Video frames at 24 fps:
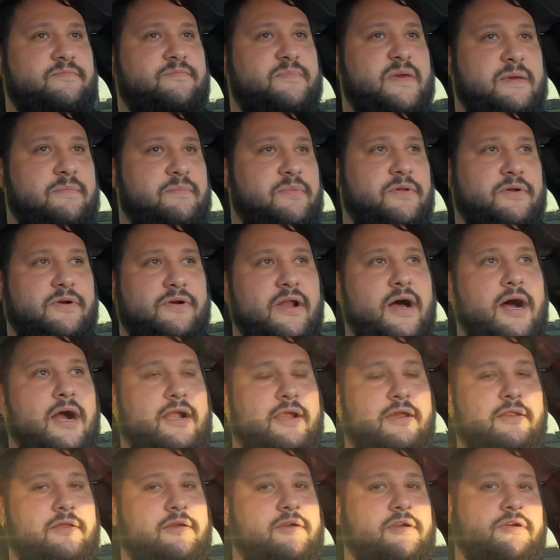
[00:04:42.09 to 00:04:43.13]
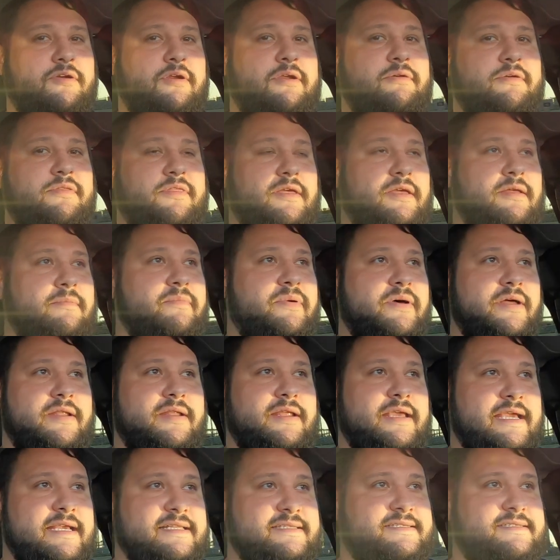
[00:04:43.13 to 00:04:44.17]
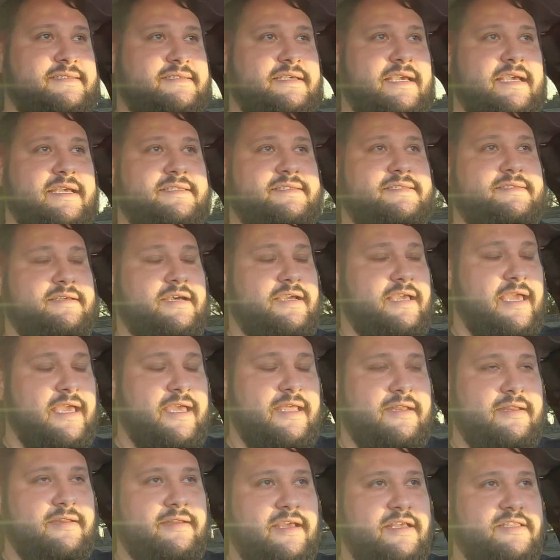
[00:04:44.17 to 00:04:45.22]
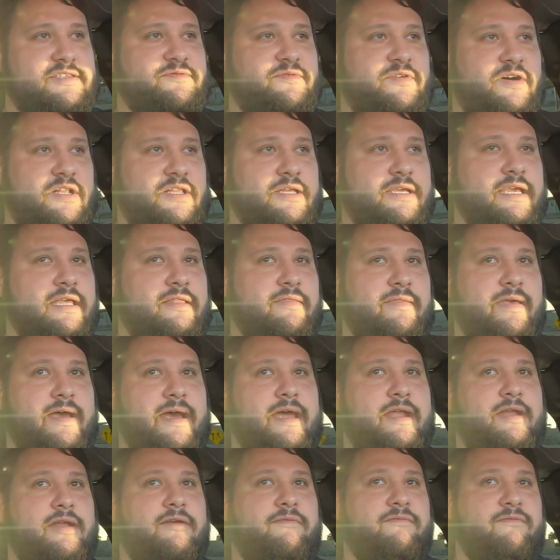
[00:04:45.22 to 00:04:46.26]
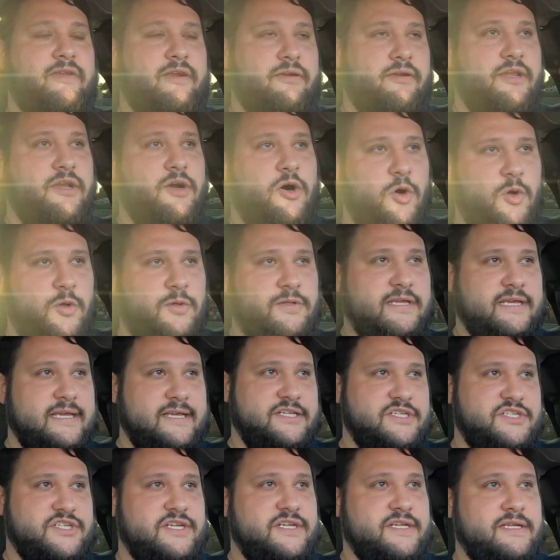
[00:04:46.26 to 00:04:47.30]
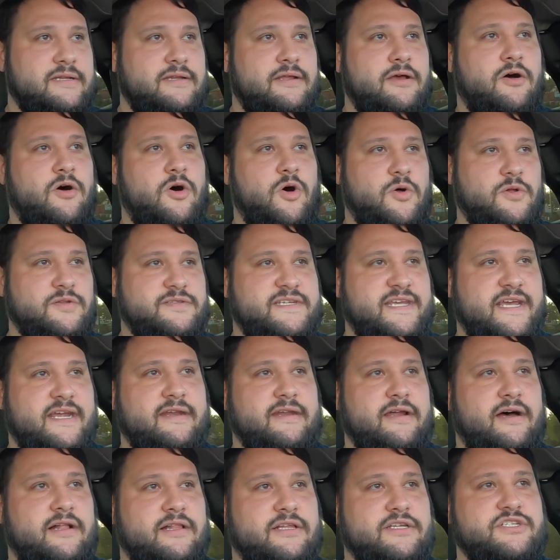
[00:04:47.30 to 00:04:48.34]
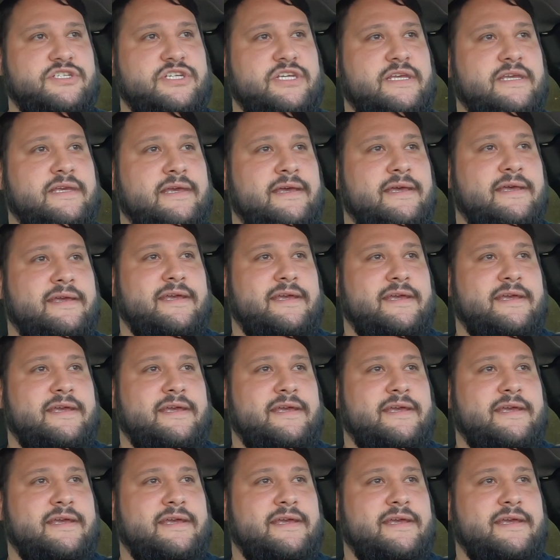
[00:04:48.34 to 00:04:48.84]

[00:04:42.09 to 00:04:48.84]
people are not going to agree with it, but it's again, it's falling in that very old engine, old technology.